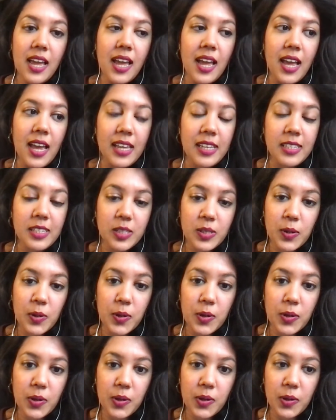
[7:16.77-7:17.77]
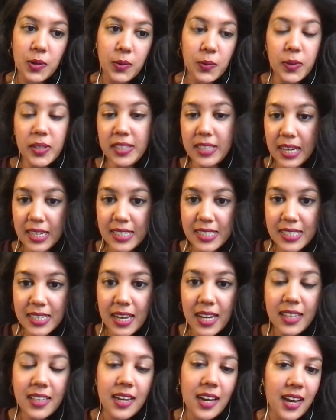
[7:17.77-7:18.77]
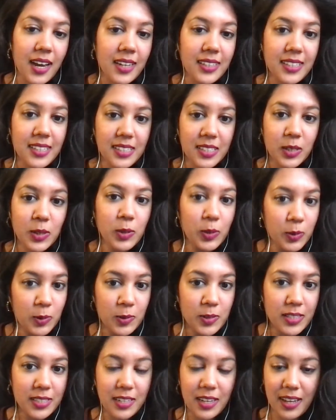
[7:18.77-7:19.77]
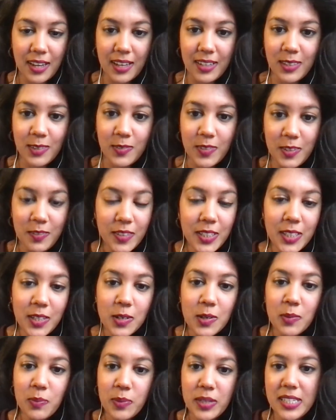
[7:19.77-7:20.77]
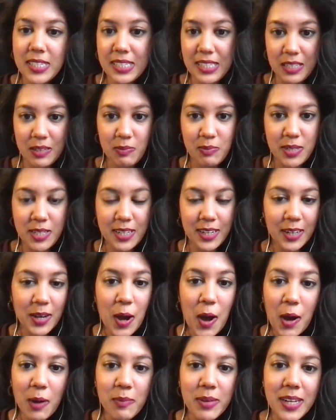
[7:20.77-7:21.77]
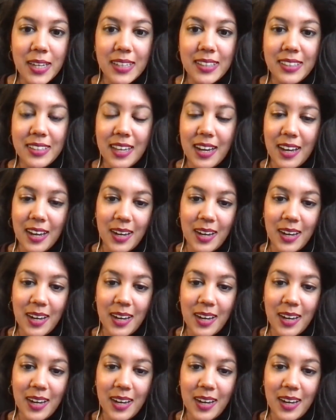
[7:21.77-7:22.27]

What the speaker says: And so with that said, this concludes the end of the video. Please leave me a comment,